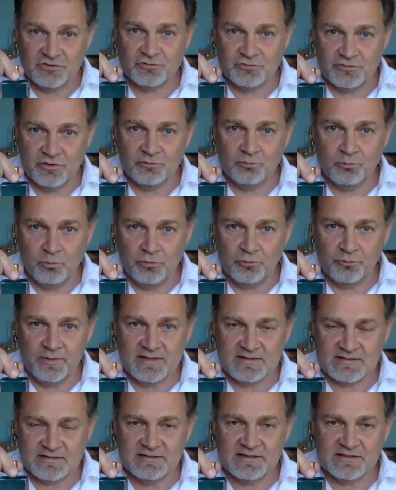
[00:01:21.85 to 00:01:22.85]
The
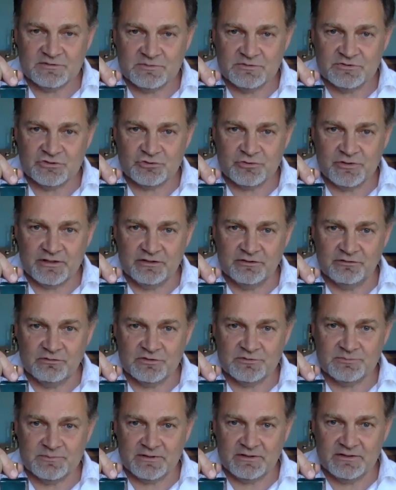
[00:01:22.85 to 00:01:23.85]
reason this was triggered
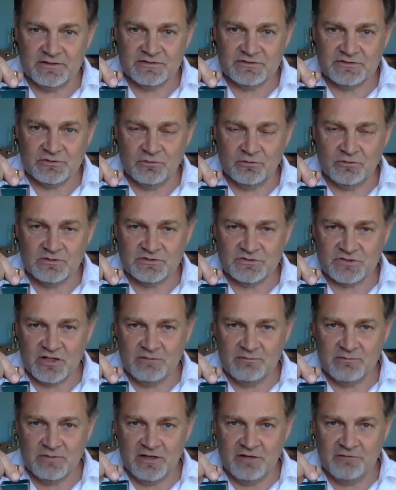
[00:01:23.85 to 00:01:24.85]
was because
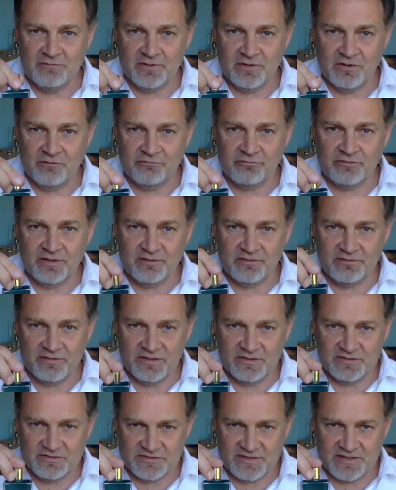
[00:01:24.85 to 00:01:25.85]
Aura-Soma have been offering
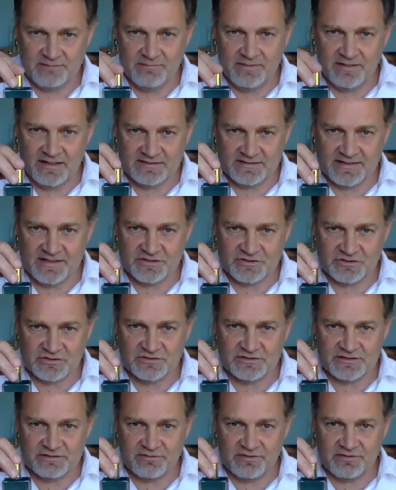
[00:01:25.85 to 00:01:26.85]

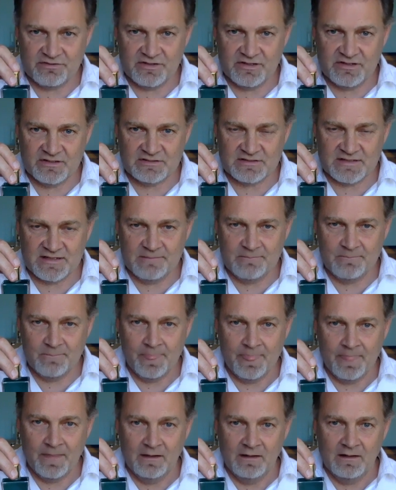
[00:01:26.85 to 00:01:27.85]
meditations every Thursday,
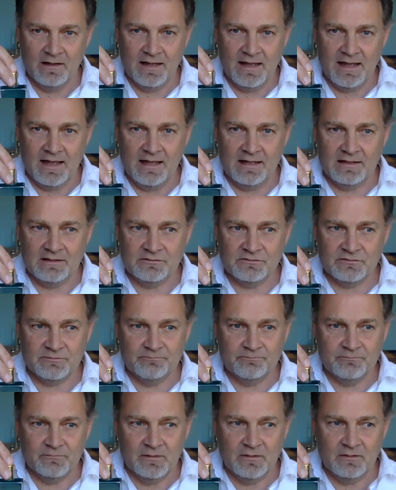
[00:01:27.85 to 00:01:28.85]
and
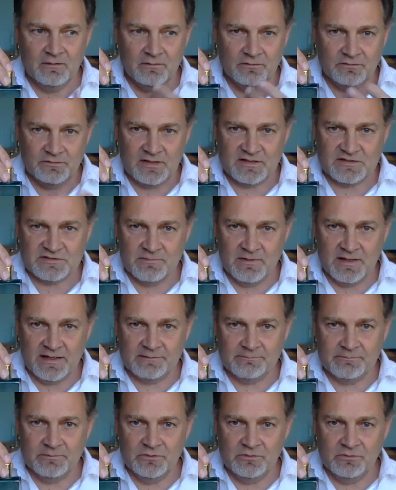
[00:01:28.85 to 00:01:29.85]
that's
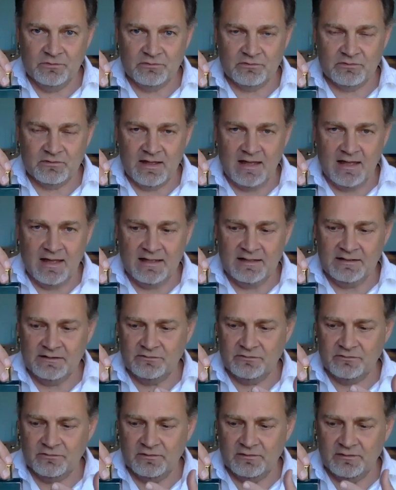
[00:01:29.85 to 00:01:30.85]
Mike Booth,
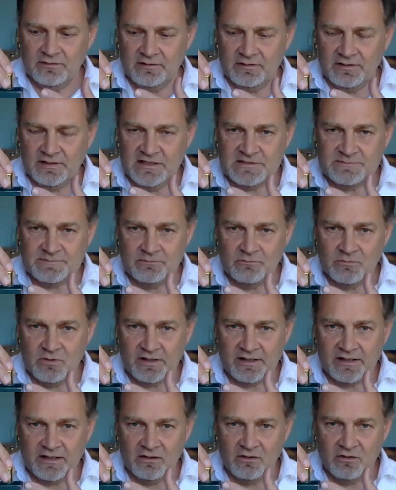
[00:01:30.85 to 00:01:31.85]
and he's been
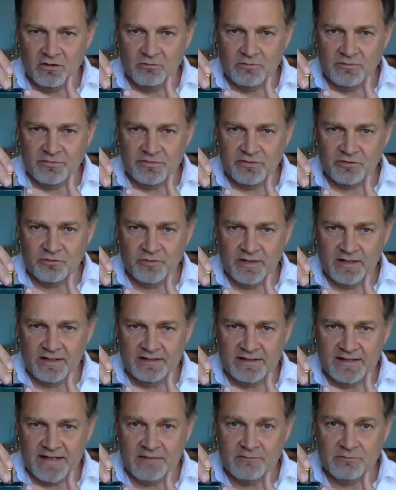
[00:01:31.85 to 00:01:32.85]
working a lot with the green,
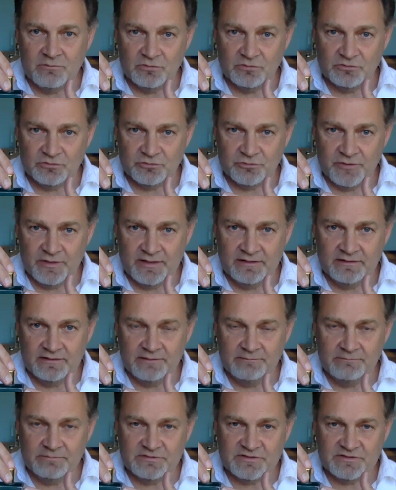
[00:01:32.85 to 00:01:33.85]
the emerald green
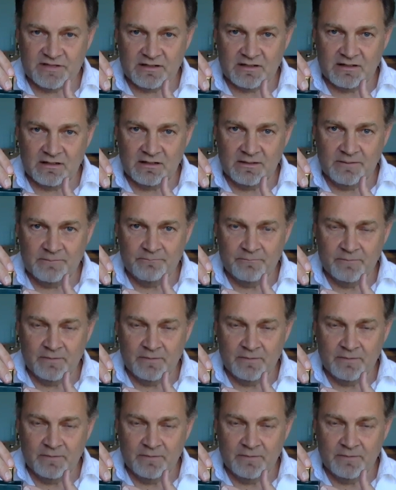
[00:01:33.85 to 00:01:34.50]
in particular,